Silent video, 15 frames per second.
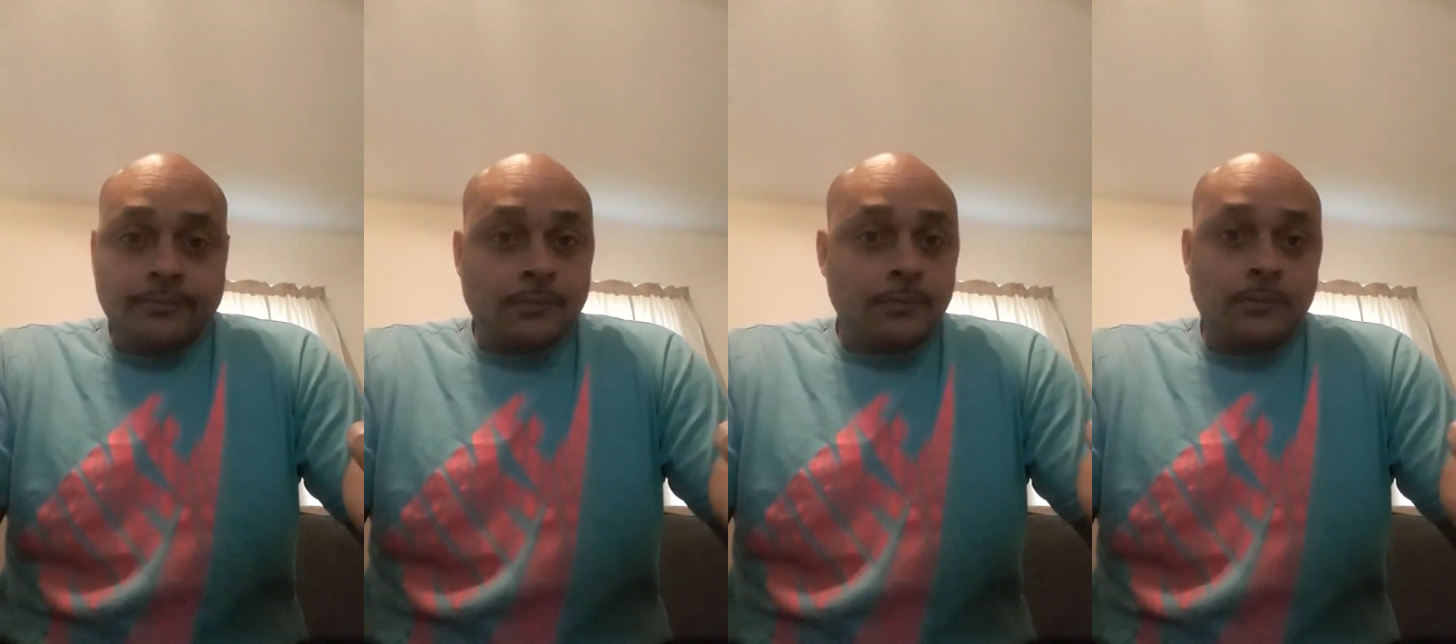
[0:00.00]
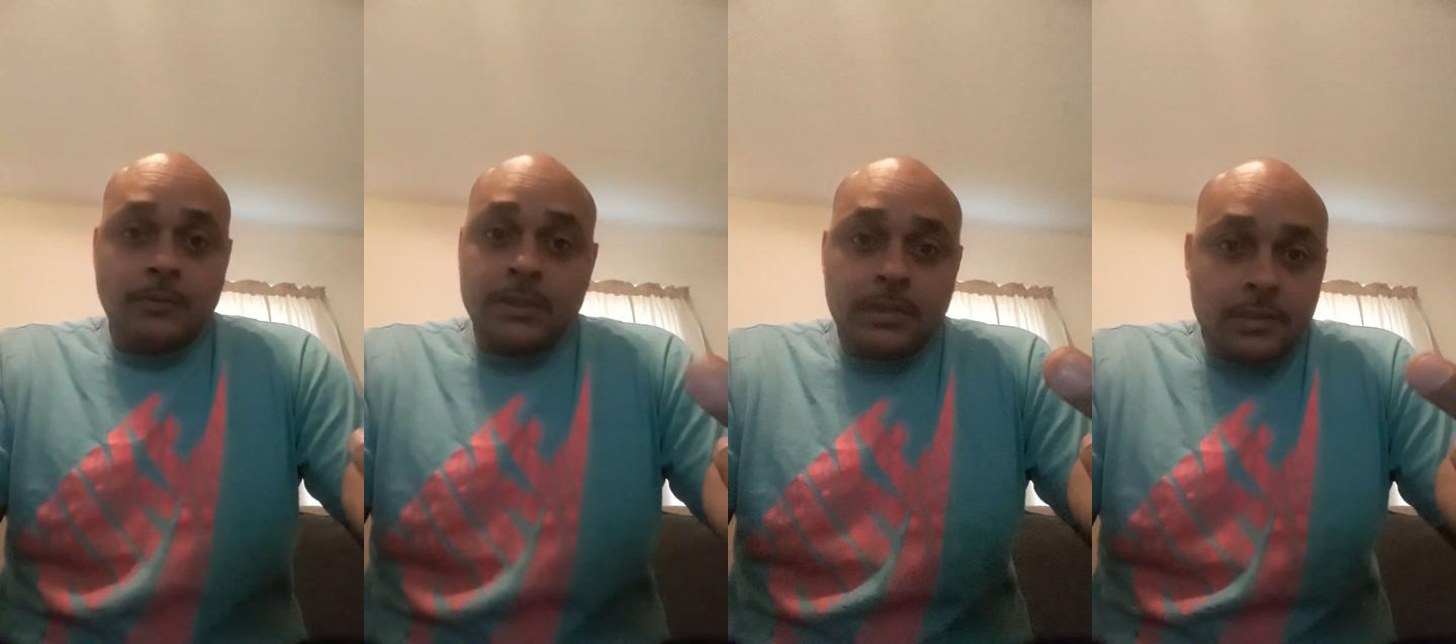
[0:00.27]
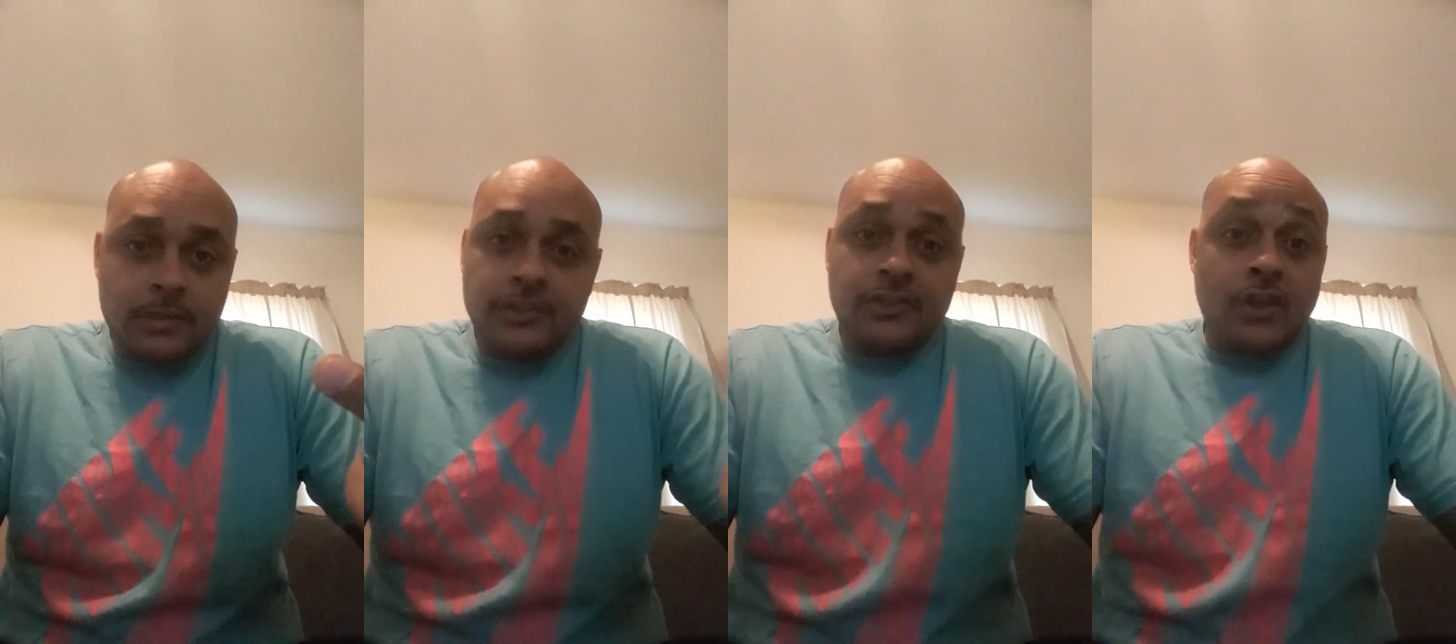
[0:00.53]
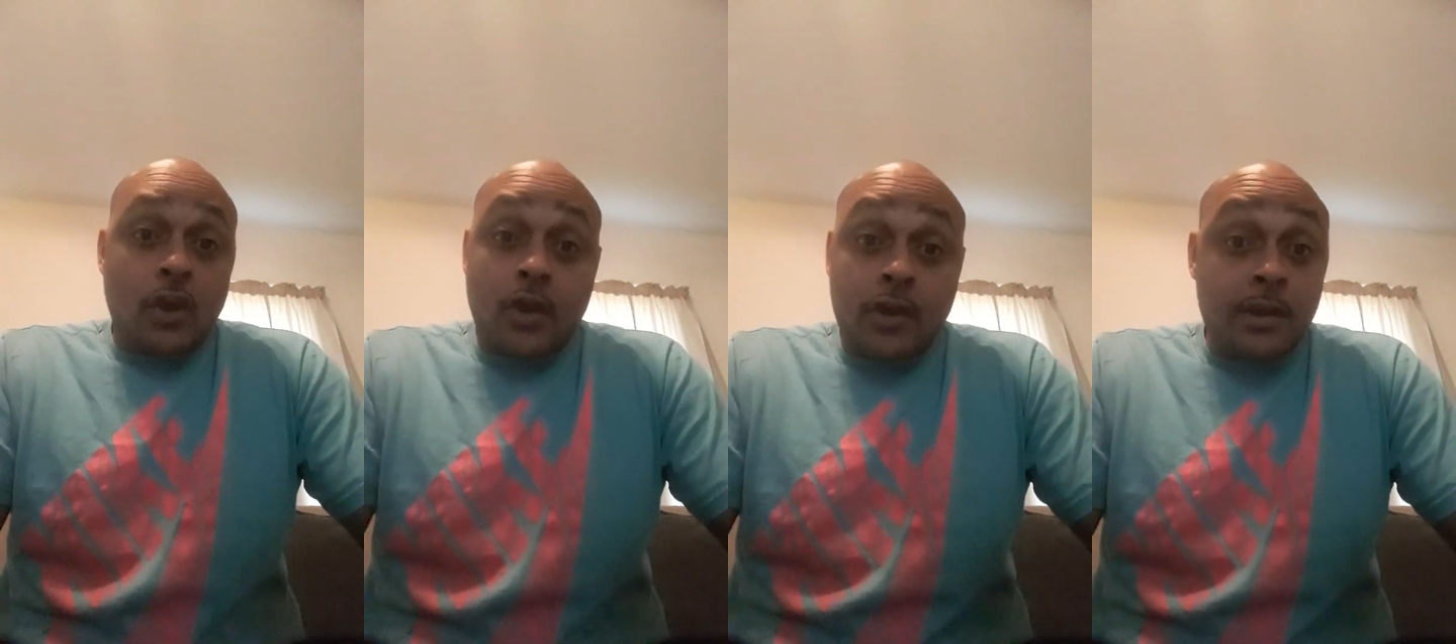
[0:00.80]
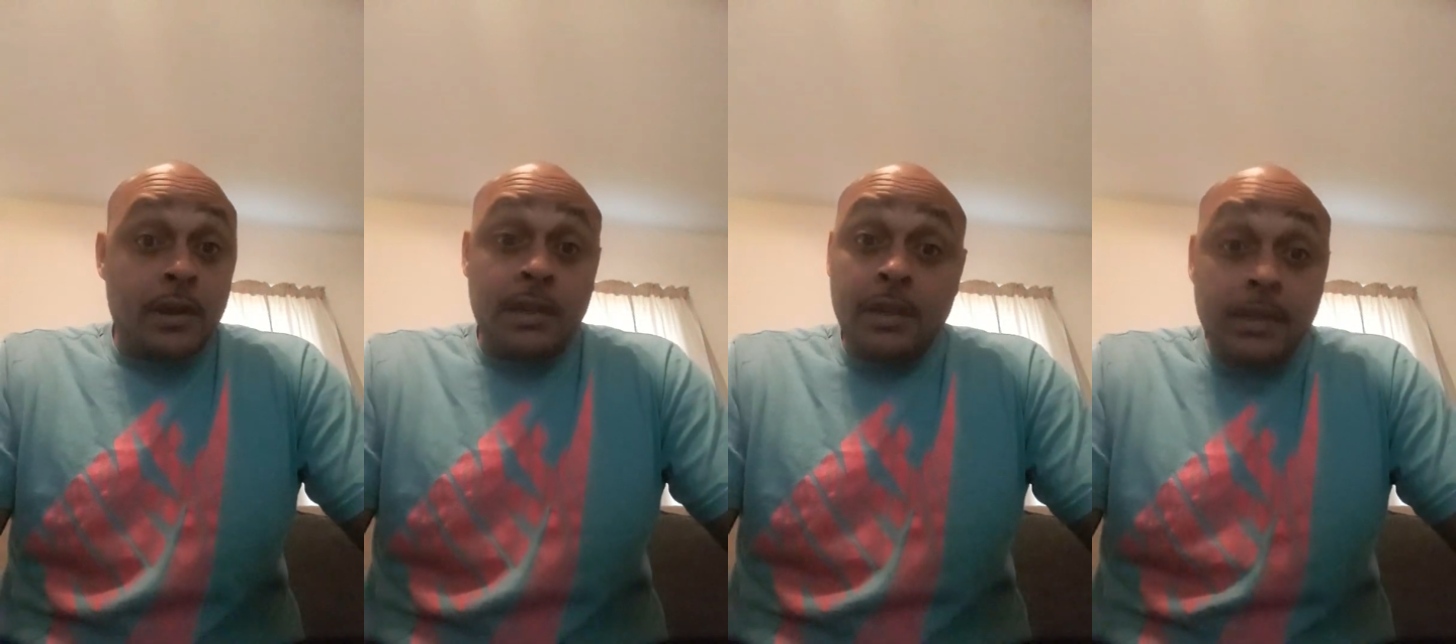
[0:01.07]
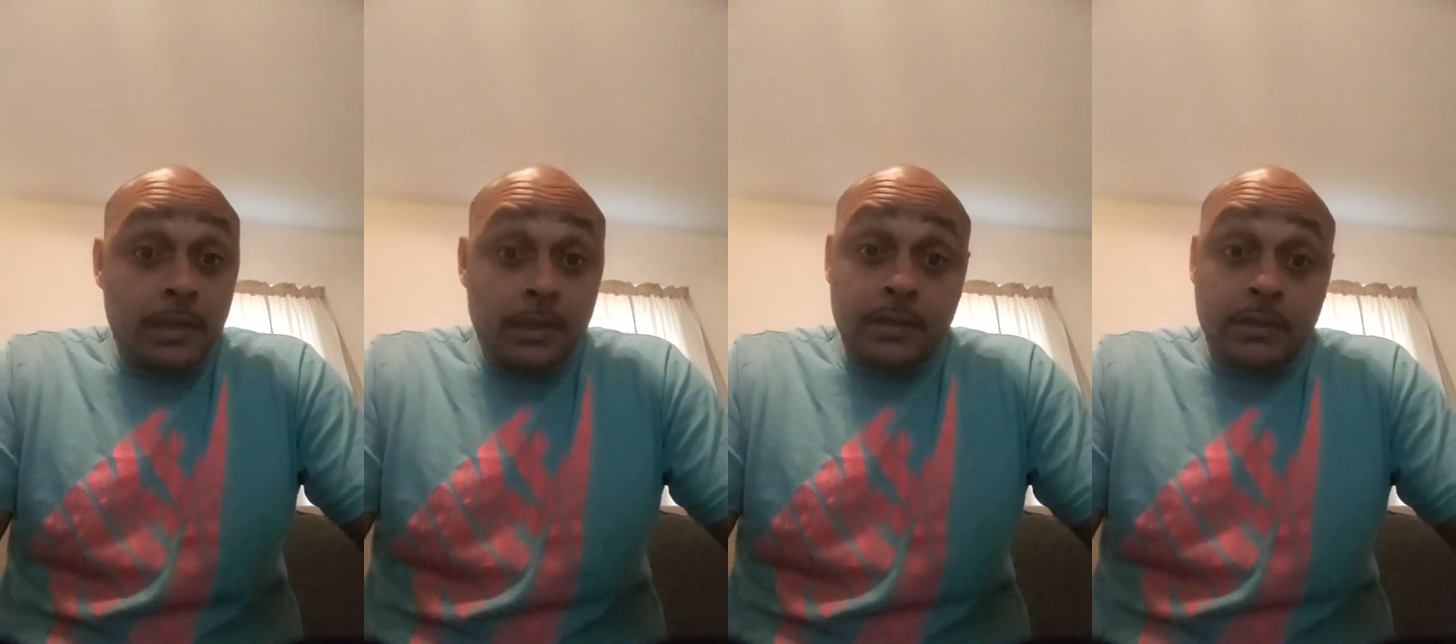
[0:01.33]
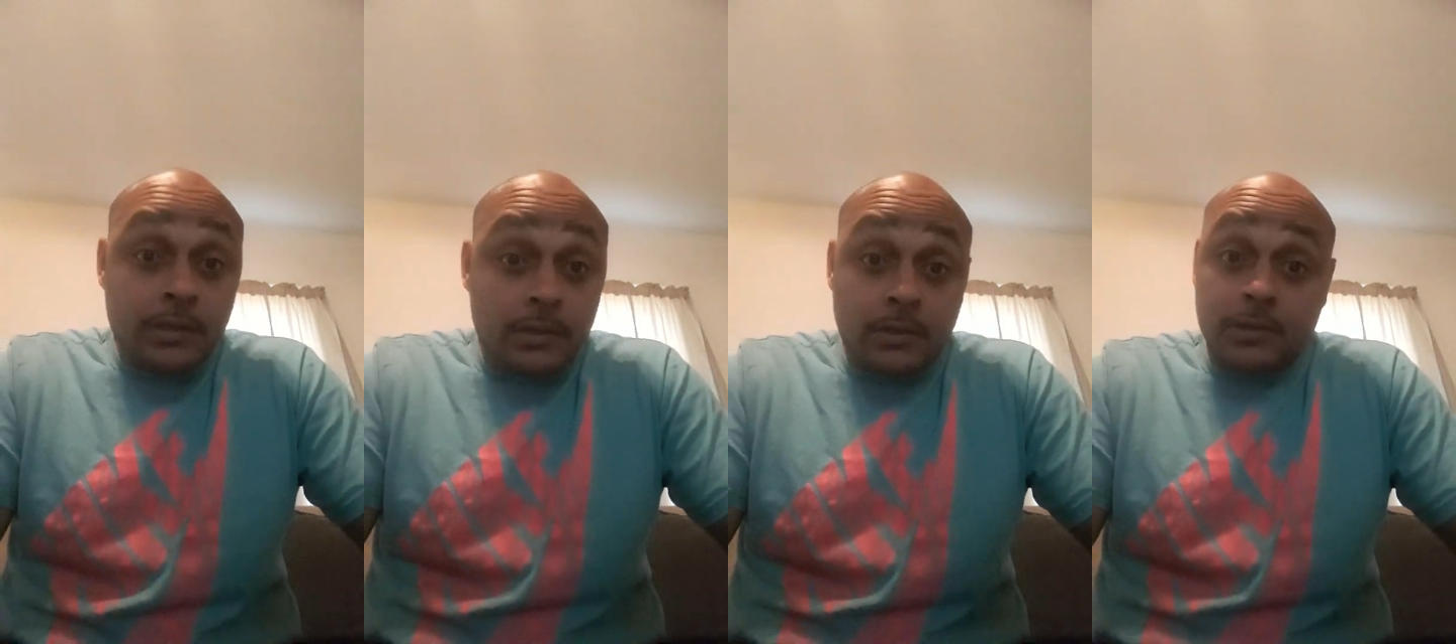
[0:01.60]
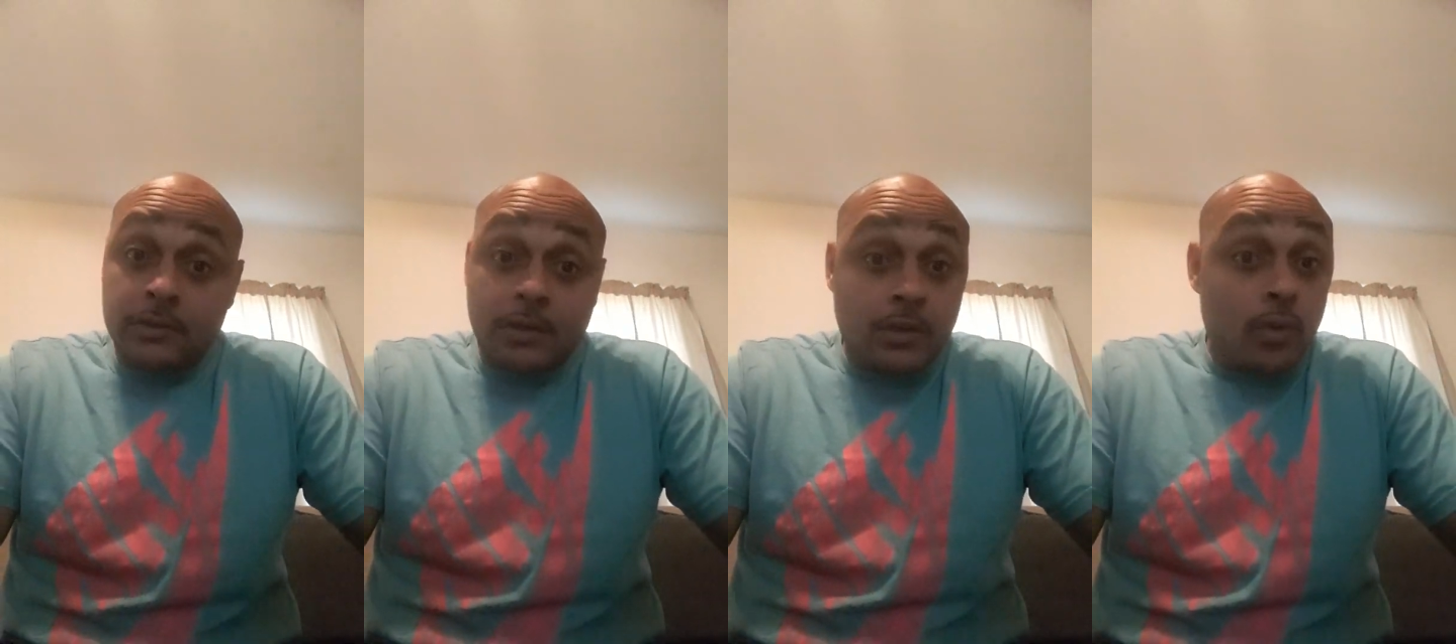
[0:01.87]
Sorry,
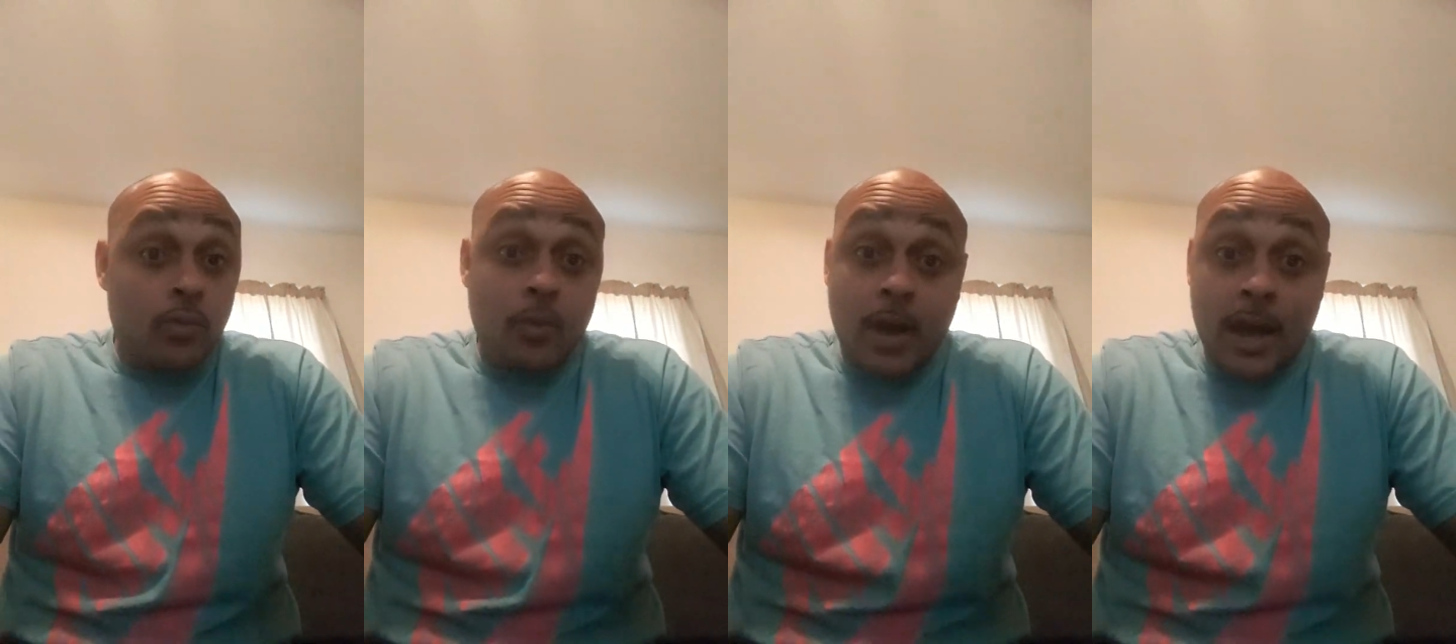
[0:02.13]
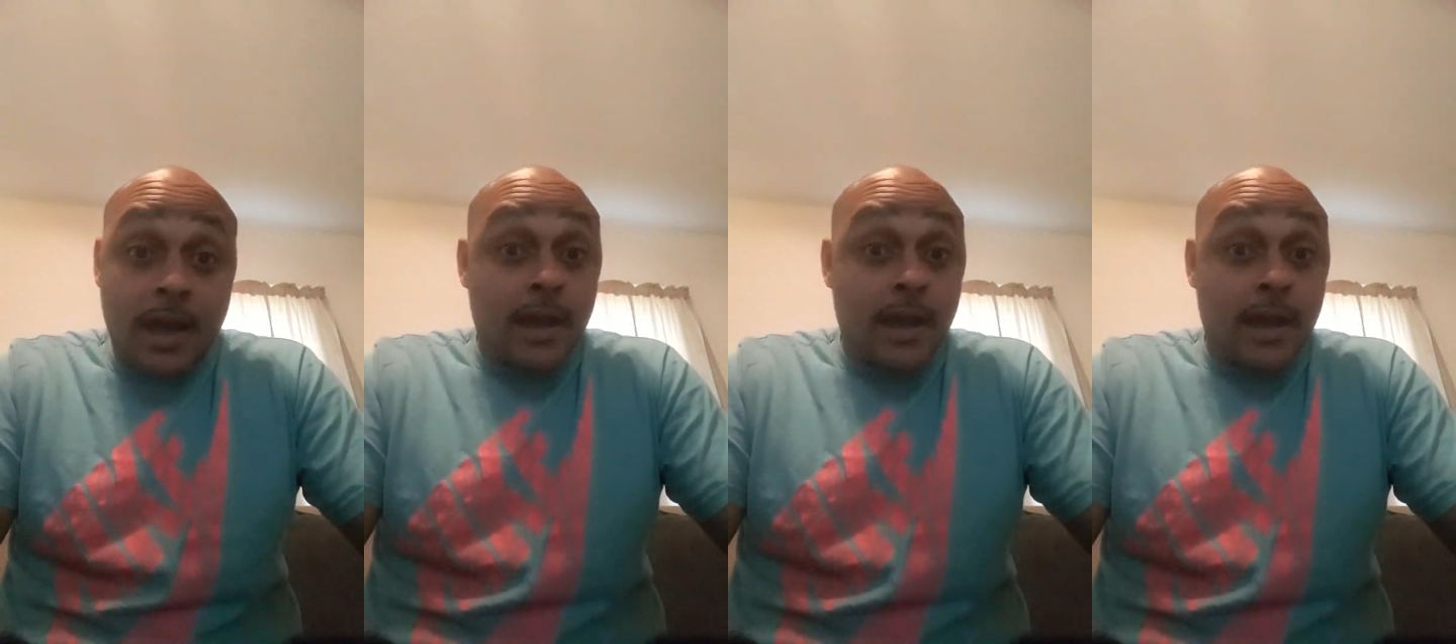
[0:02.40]
Kawhi,